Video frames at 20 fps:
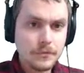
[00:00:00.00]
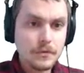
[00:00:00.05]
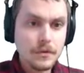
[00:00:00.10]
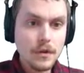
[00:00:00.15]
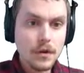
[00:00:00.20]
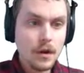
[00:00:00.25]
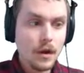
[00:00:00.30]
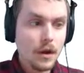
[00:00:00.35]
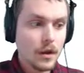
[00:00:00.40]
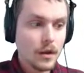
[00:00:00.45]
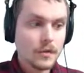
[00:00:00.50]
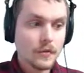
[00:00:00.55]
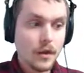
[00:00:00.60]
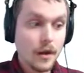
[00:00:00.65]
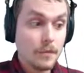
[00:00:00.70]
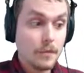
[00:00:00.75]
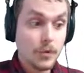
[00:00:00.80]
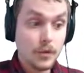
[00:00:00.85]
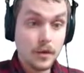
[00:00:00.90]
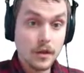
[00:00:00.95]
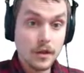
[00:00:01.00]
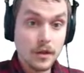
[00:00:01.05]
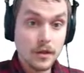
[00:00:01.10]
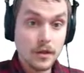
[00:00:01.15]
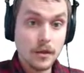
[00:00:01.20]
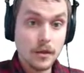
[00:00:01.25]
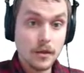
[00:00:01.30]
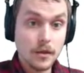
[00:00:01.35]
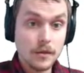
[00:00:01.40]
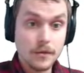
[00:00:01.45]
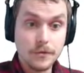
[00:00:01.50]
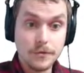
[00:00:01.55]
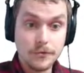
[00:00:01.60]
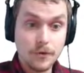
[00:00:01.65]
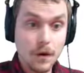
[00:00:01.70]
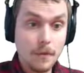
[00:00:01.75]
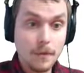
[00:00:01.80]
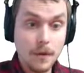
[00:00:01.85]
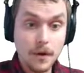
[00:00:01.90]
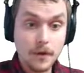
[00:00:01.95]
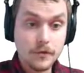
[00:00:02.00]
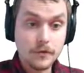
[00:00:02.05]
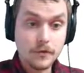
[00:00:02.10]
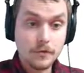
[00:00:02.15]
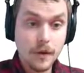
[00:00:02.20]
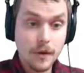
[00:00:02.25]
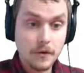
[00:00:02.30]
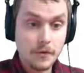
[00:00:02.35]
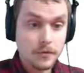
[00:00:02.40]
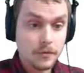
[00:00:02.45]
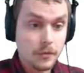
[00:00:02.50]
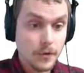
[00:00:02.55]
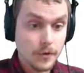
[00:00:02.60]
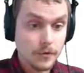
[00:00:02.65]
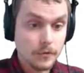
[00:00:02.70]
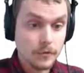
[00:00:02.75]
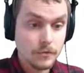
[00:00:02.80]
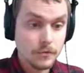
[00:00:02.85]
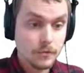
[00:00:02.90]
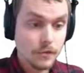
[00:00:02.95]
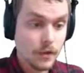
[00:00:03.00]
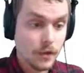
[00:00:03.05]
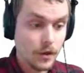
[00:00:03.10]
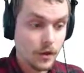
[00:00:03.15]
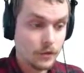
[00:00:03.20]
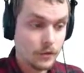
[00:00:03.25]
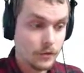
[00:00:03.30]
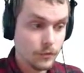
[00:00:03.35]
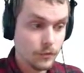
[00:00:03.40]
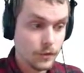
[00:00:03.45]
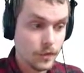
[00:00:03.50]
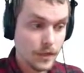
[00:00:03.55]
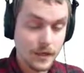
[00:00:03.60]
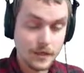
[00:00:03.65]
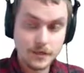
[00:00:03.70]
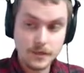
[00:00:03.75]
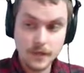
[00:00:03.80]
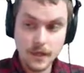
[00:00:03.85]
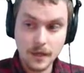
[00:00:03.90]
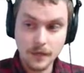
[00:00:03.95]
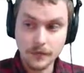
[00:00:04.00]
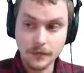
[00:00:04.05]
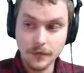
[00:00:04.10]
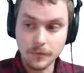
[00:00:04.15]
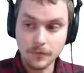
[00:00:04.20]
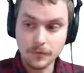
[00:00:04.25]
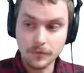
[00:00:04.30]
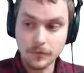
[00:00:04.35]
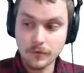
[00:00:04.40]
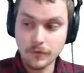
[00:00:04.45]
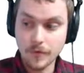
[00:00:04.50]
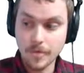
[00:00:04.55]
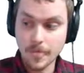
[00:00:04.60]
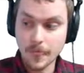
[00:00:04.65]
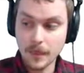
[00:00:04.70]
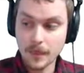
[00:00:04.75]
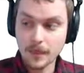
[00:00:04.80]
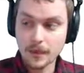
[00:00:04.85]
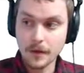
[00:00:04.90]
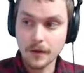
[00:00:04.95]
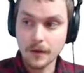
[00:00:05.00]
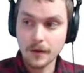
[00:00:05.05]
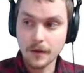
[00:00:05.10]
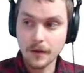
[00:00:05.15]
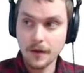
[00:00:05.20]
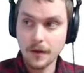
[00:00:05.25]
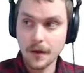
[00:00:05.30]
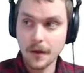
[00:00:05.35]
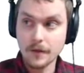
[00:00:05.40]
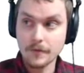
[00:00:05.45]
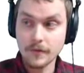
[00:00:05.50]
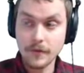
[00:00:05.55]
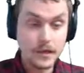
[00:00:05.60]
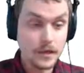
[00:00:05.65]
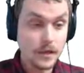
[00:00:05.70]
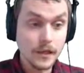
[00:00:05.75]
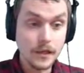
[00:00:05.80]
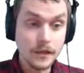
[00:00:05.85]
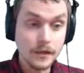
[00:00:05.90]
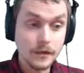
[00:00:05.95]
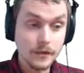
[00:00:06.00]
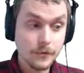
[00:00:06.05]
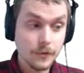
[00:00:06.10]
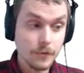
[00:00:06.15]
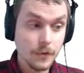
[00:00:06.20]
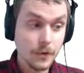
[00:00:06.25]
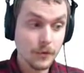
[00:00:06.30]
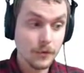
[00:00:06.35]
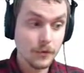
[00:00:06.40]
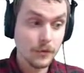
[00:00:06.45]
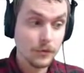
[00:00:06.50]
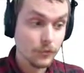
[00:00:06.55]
uh, is I'm building a Dropbox PowerShell module uh, since we at TechSnips uh, have a need to be able to use